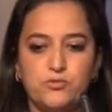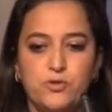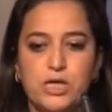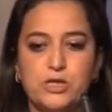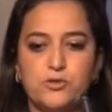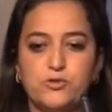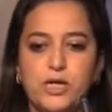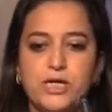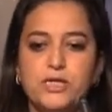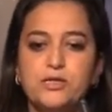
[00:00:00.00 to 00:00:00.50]
We are
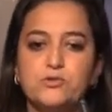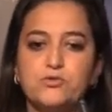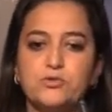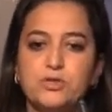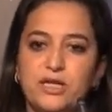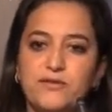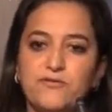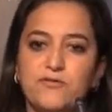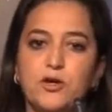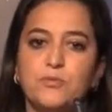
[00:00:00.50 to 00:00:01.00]
trying to
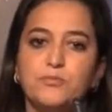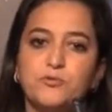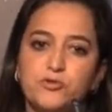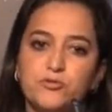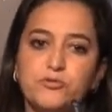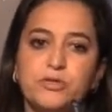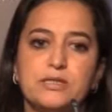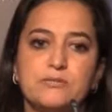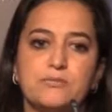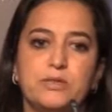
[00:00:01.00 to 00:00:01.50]
develop
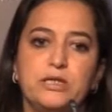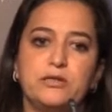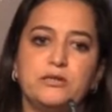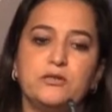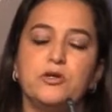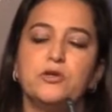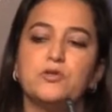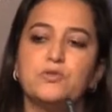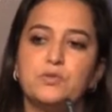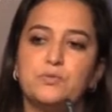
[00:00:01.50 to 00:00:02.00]
tourism in
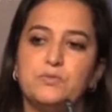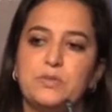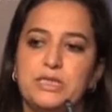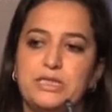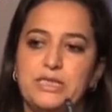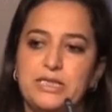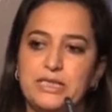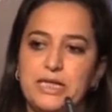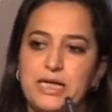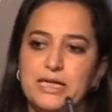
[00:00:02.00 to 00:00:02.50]
those
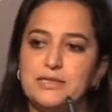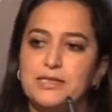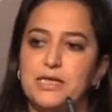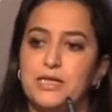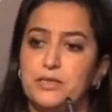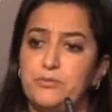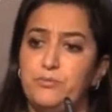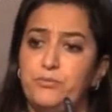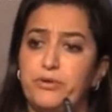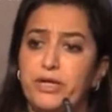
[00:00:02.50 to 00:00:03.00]
medinas
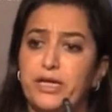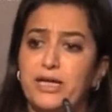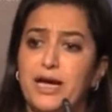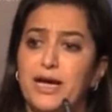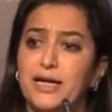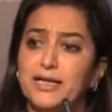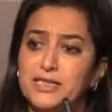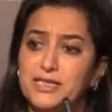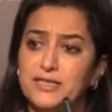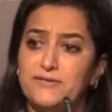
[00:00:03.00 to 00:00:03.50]
and bring
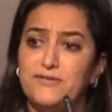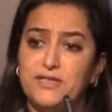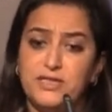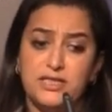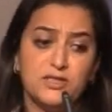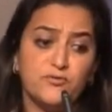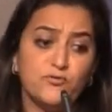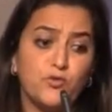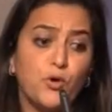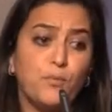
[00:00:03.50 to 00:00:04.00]

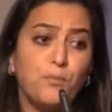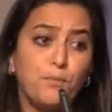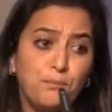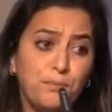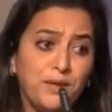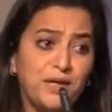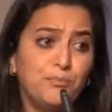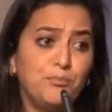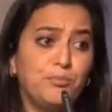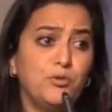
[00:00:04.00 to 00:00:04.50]
activities for
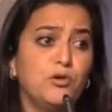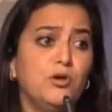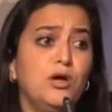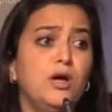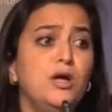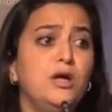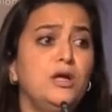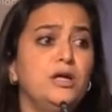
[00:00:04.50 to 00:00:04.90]
people,